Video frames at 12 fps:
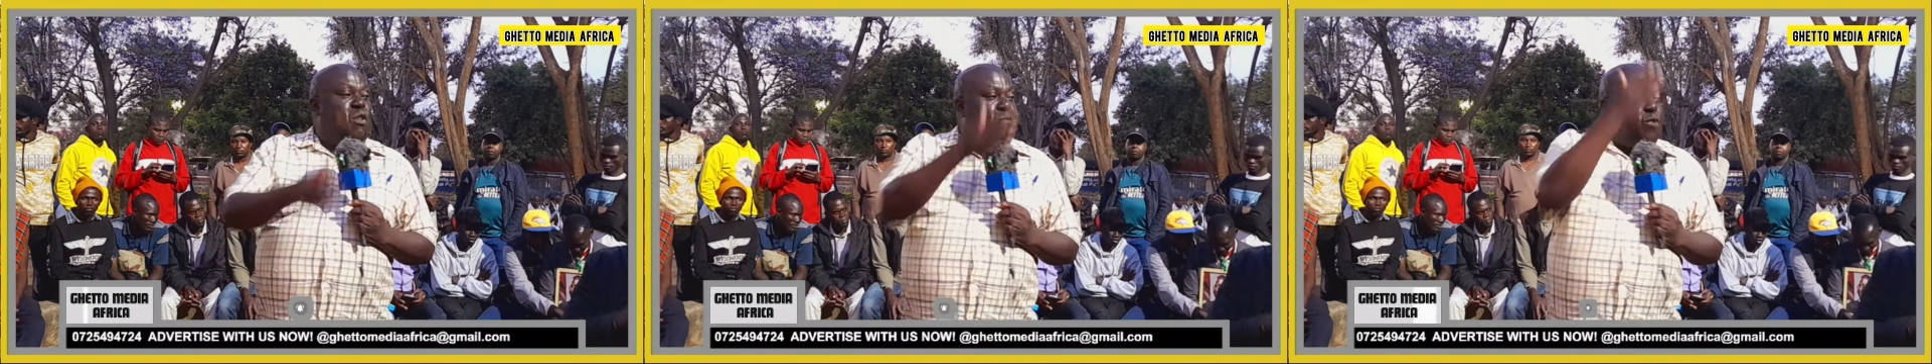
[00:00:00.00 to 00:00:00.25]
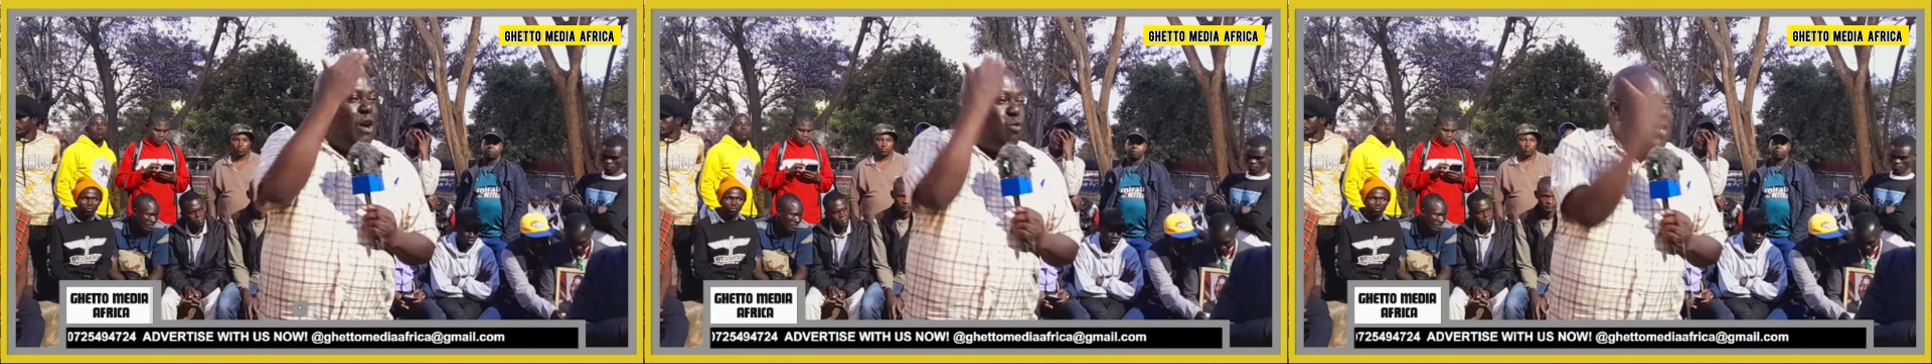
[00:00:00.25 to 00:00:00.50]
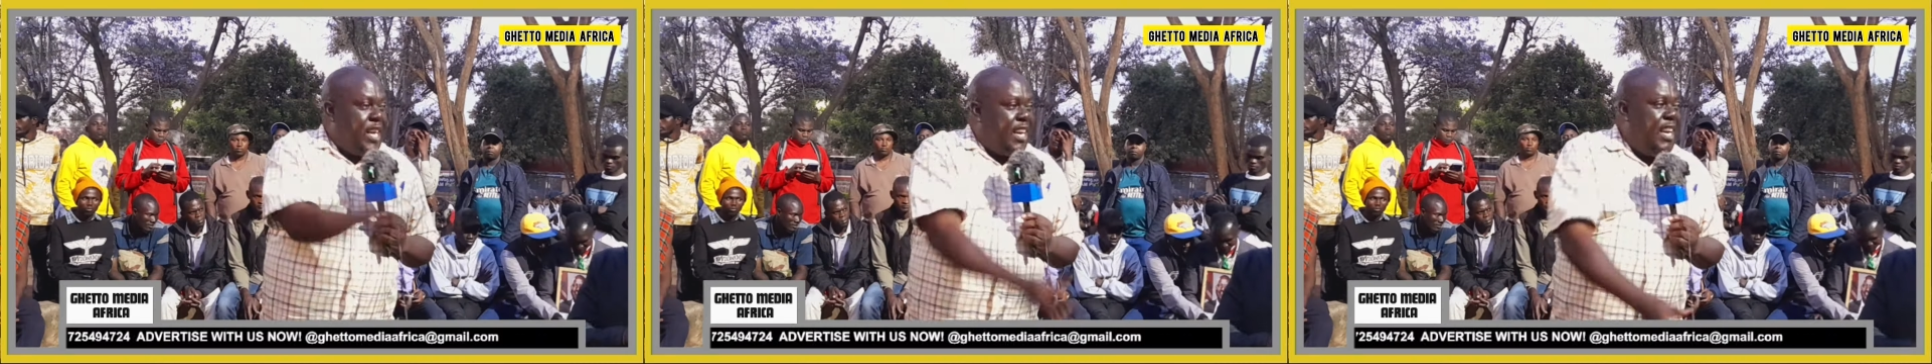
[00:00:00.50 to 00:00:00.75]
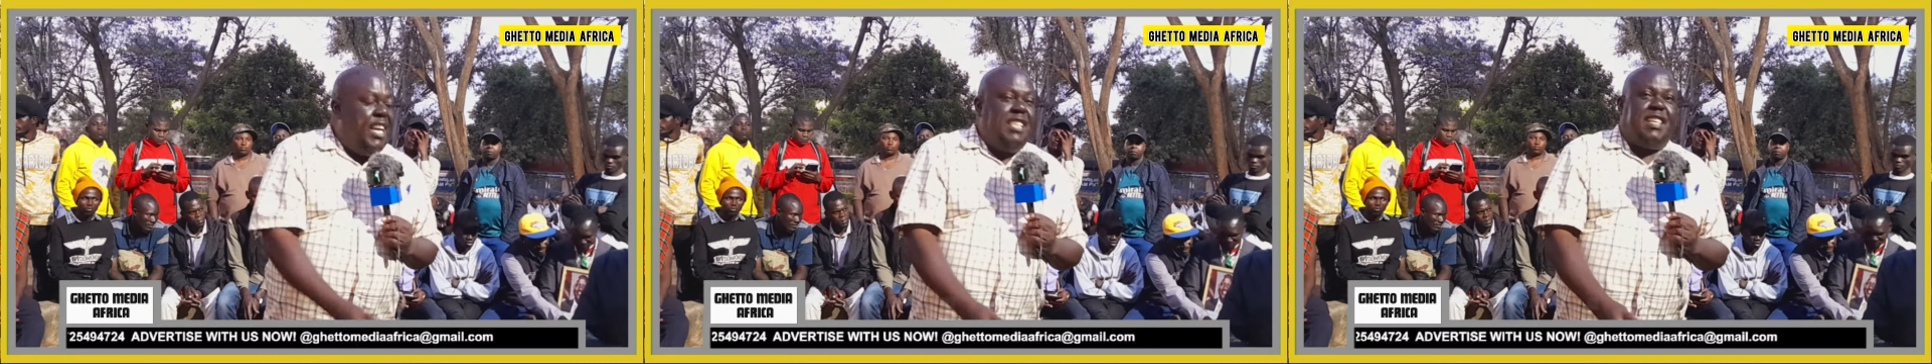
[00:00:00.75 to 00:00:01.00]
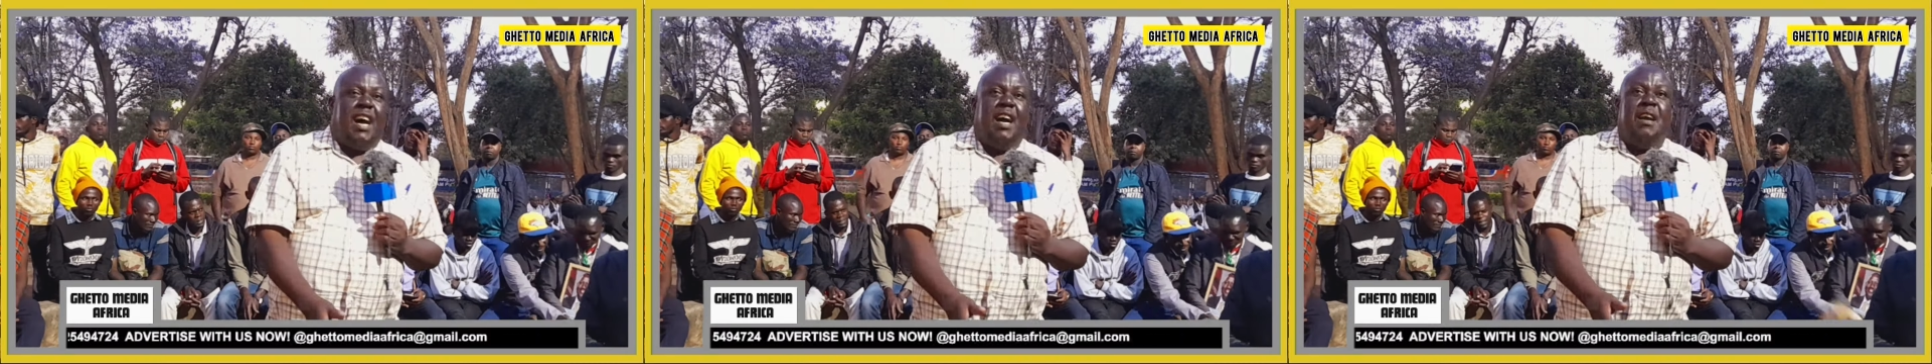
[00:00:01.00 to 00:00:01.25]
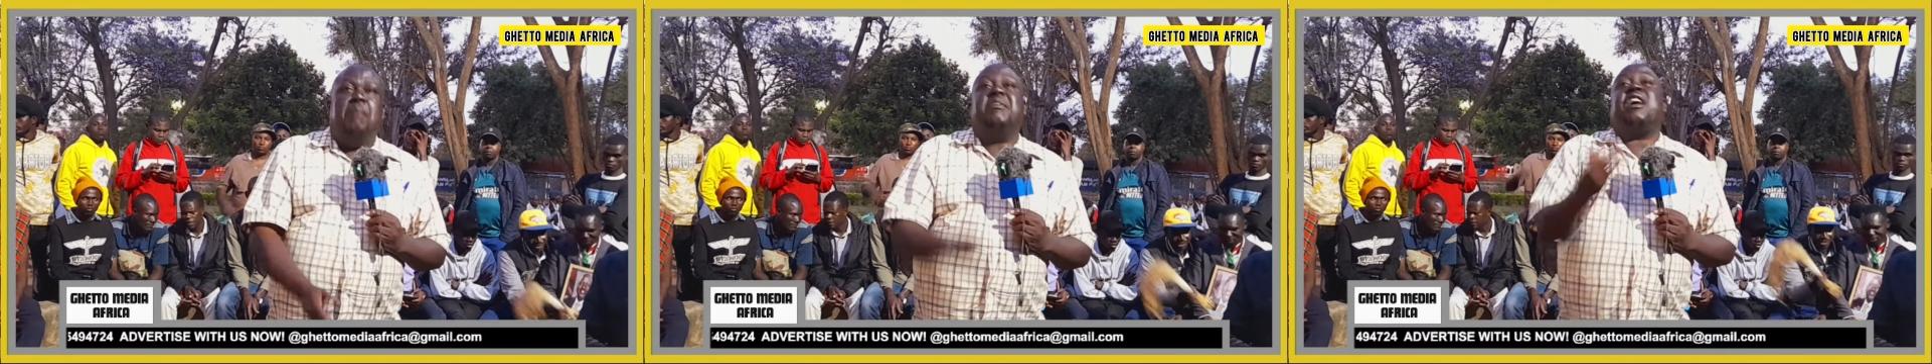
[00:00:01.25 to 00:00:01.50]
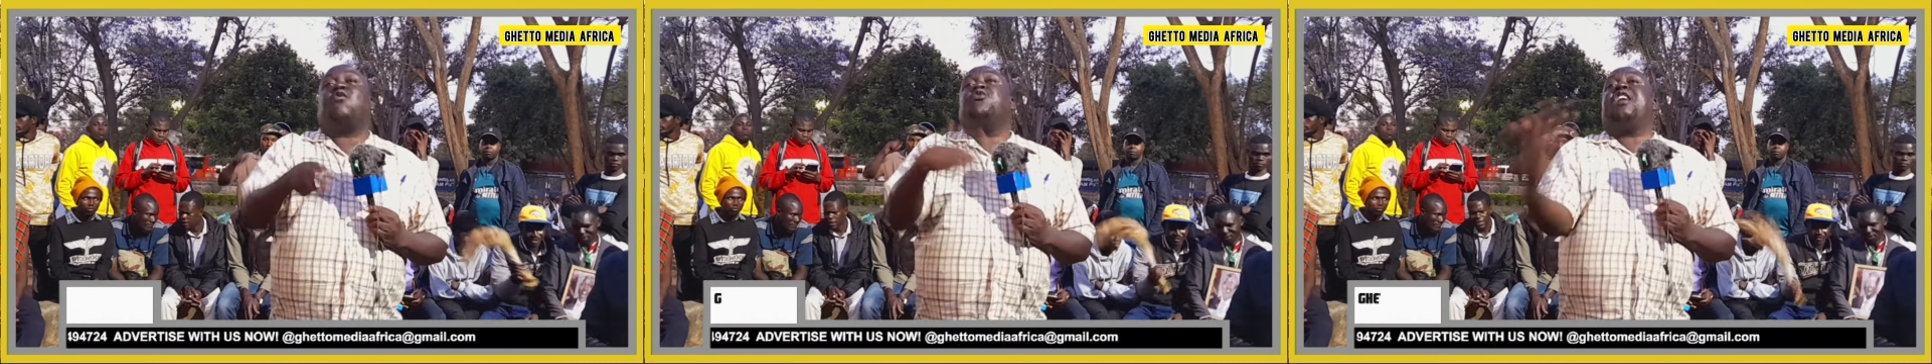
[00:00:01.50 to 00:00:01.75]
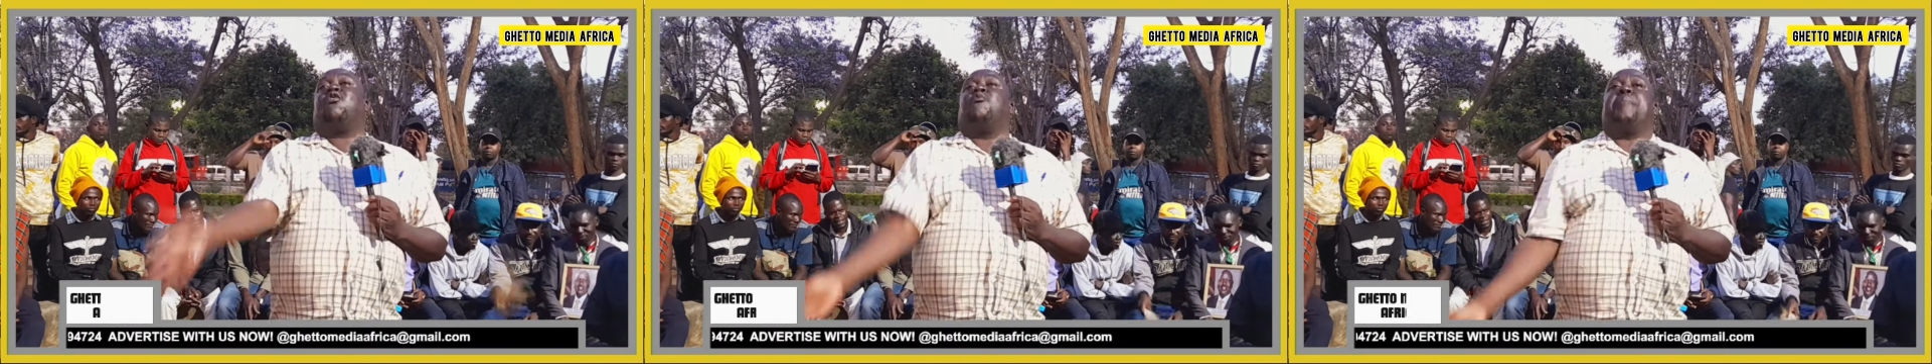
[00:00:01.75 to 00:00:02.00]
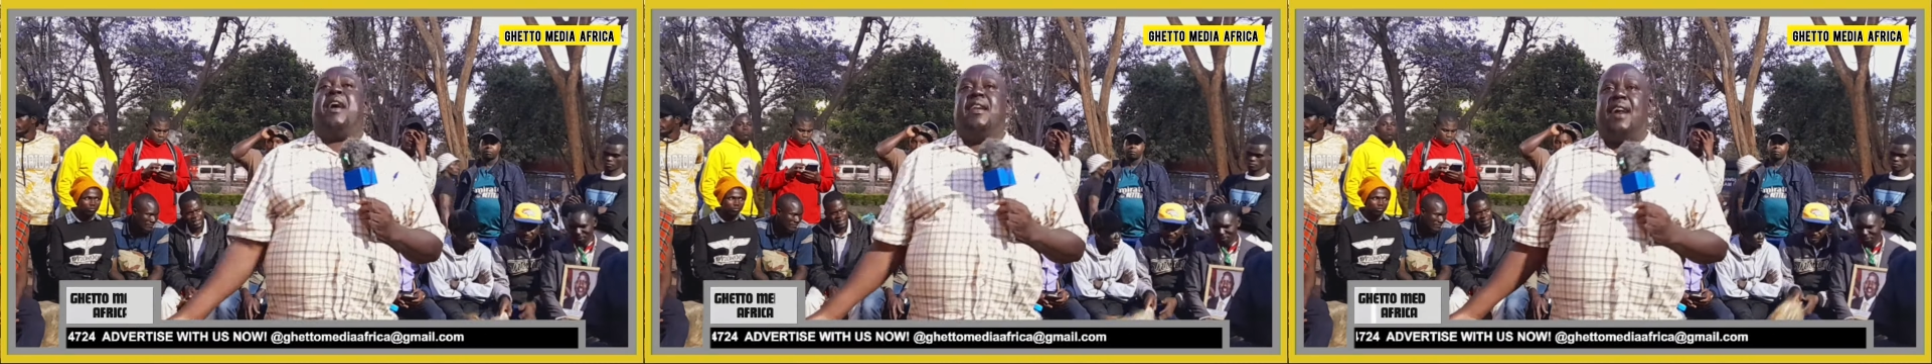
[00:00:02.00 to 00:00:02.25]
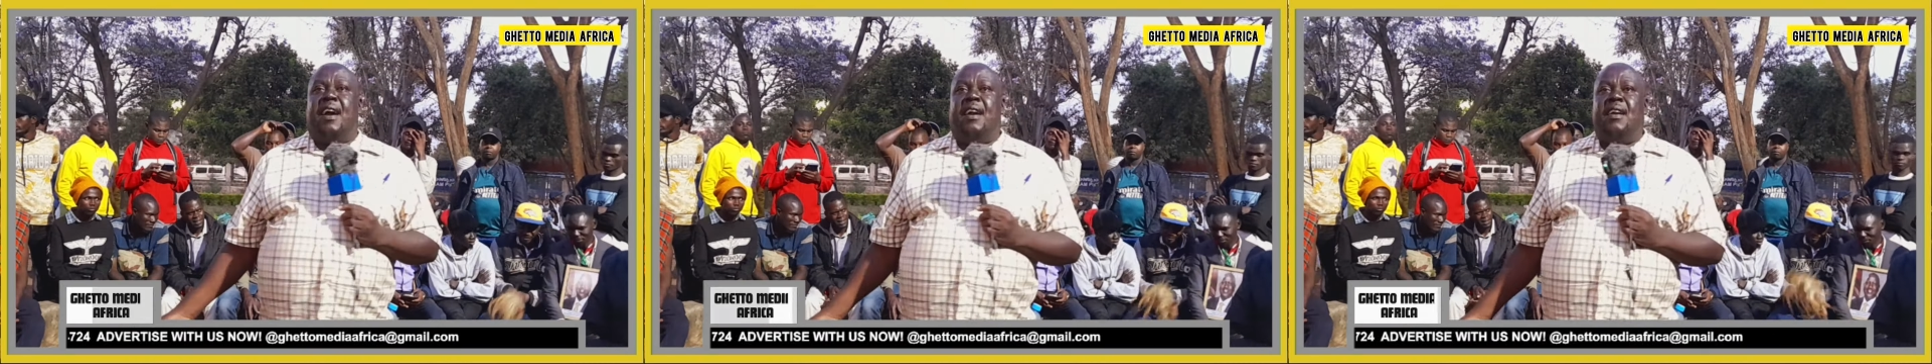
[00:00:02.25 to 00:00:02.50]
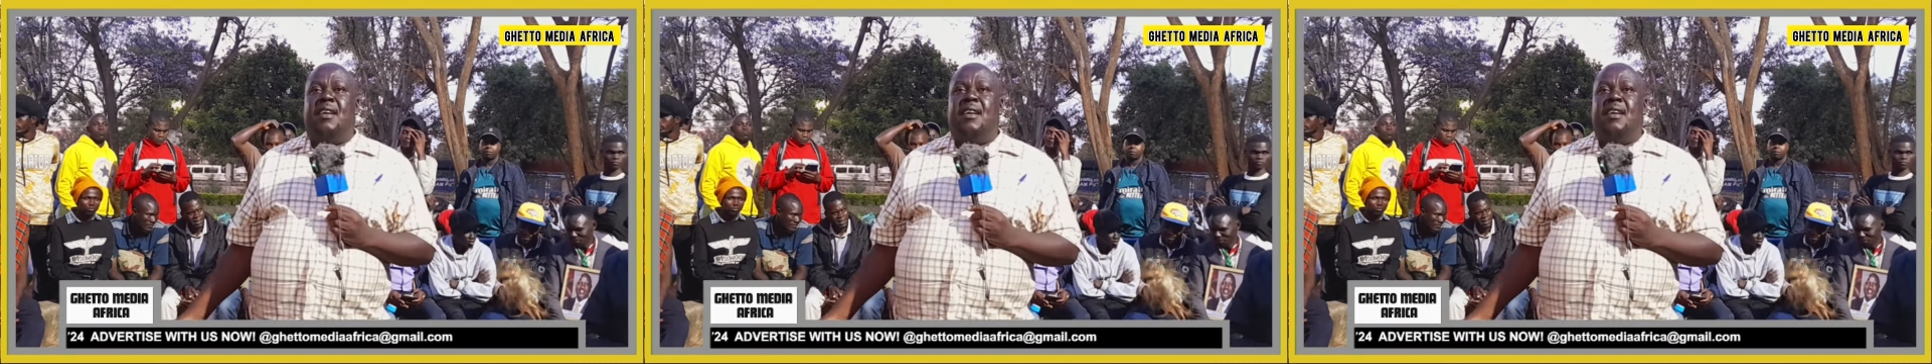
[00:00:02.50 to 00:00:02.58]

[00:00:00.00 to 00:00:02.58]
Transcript: kifua kutekeleza, mtakuja kupenda.